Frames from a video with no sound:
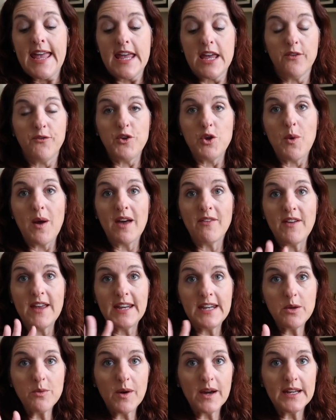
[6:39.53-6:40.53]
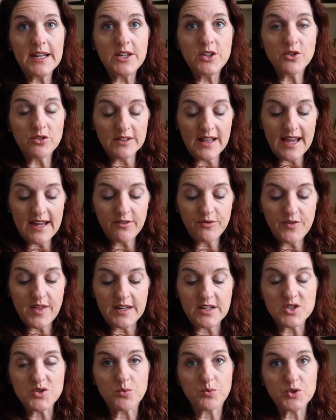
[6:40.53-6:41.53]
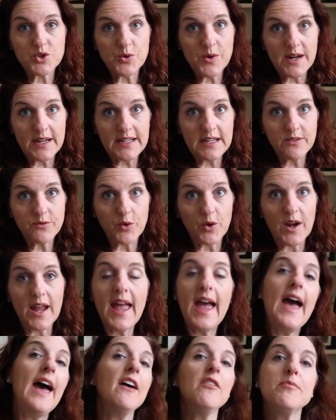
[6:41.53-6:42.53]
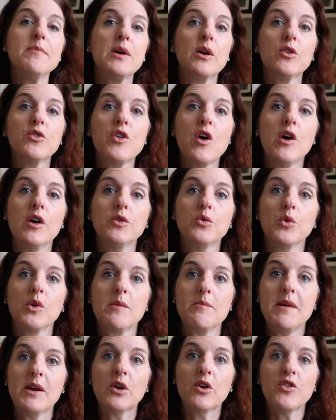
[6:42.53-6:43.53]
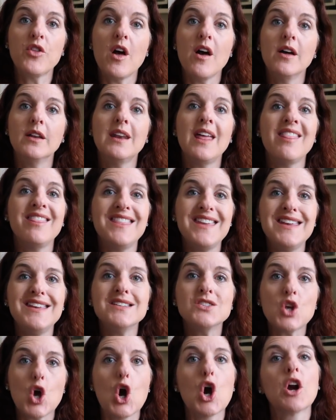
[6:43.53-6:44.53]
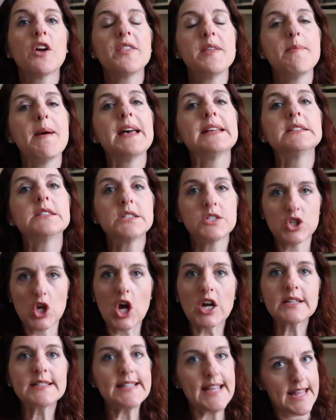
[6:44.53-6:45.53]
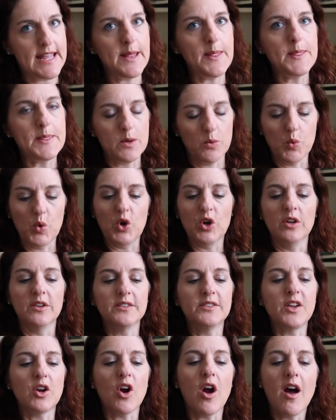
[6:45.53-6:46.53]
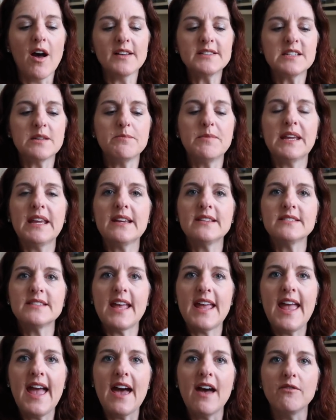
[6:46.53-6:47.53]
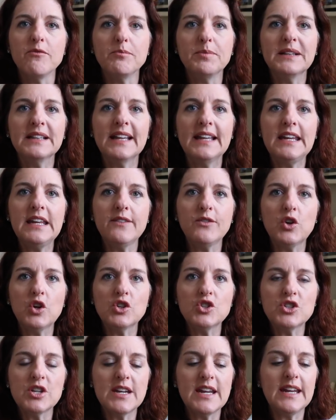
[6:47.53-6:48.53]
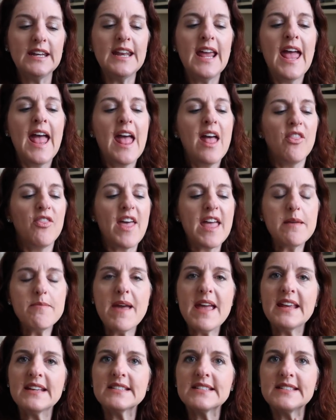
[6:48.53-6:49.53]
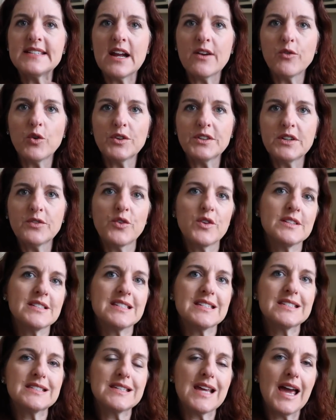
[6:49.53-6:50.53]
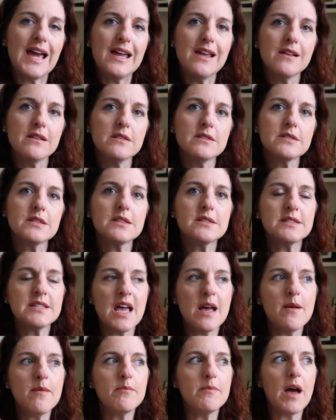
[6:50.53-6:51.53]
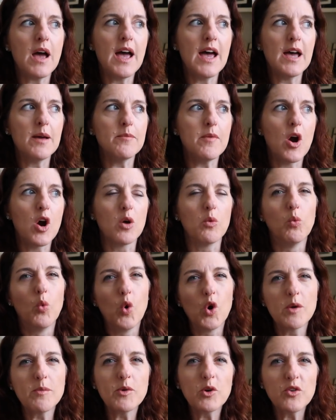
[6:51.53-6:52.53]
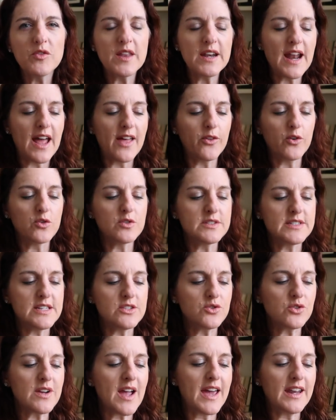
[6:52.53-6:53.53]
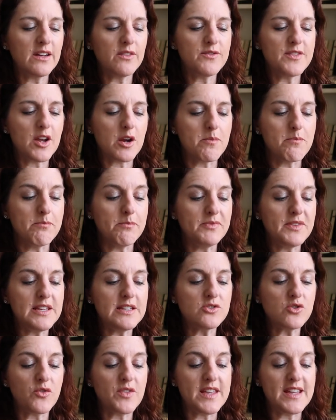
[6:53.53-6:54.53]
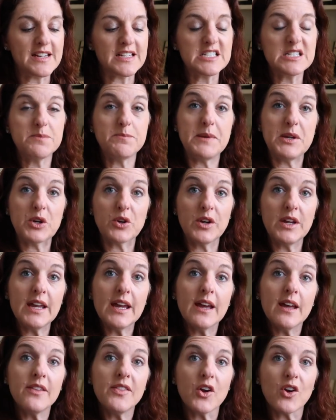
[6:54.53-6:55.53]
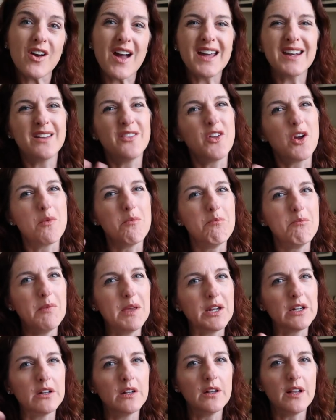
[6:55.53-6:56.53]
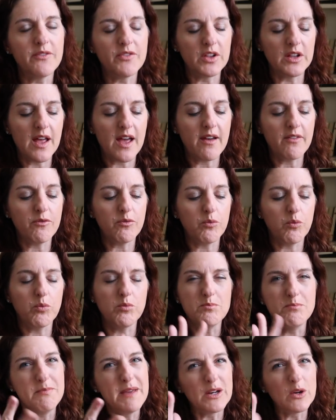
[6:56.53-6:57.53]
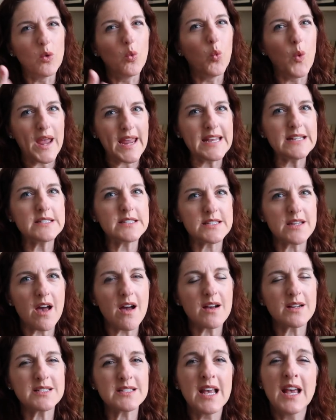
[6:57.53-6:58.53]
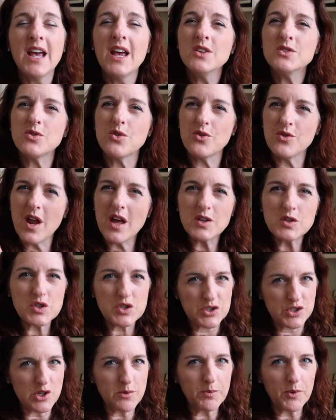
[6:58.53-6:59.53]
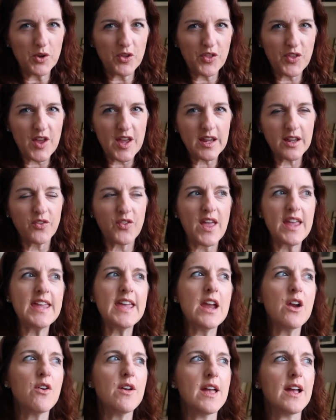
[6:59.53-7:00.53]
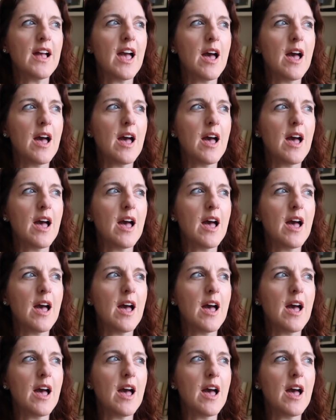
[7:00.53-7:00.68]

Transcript: If you have anyone in your life that is training for a half marathon or a marathon, these are the best socks in the world. They're awesome because they have plenty of cushioning. They make several different styles. Some are warmer than others. These are the Xperia. They're kind of their middle weight socks. So they're not super thick. They carry